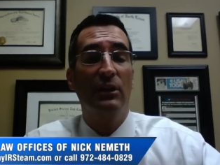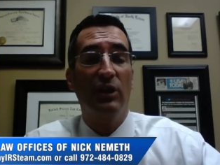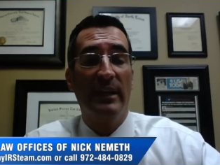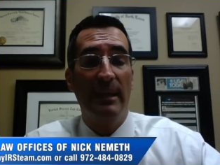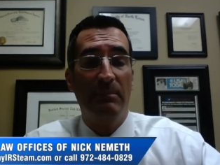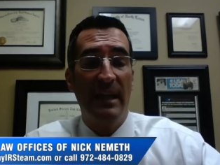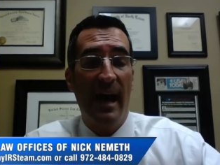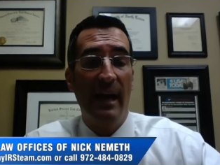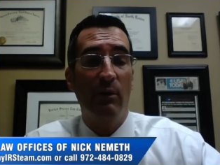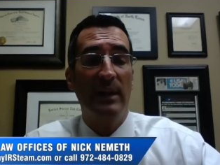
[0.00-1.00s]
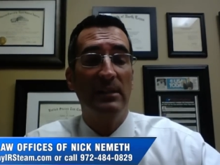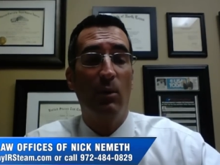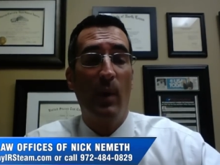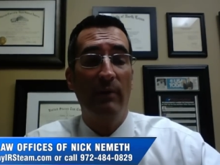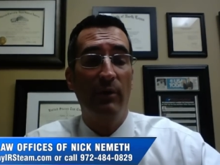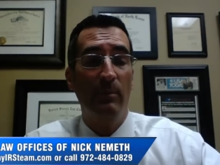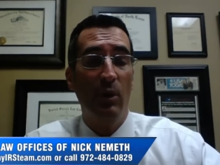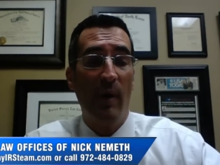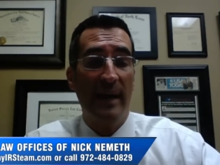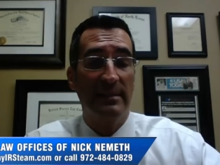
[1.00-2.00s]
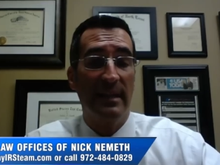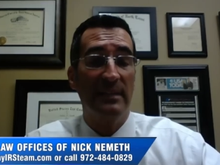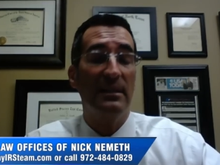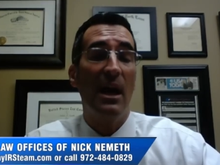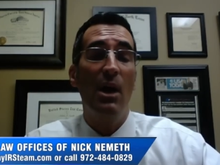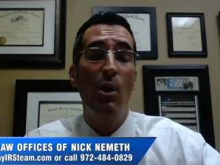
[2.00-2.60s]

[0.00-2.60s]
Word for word: to keep the IRS away from your assets